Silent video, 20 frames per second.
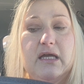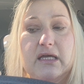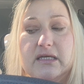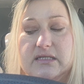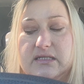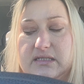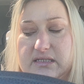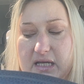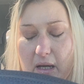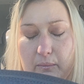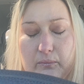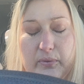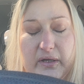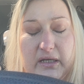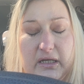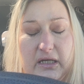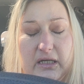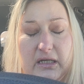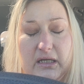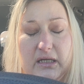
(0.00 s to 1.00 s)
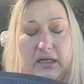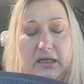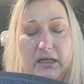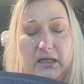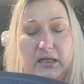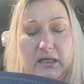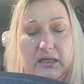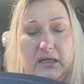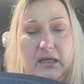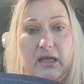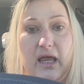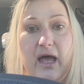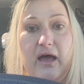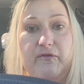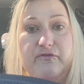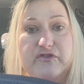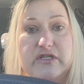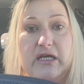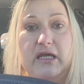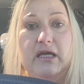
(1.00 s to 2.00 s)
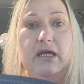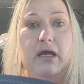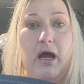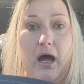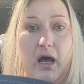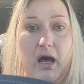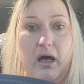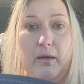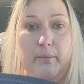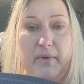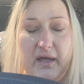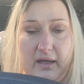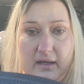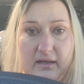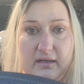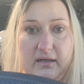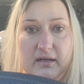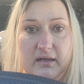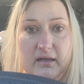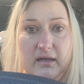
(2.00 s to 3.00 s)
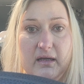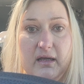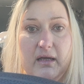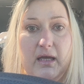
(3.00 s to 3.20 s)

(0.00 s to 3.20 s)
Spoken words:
somebody left a comment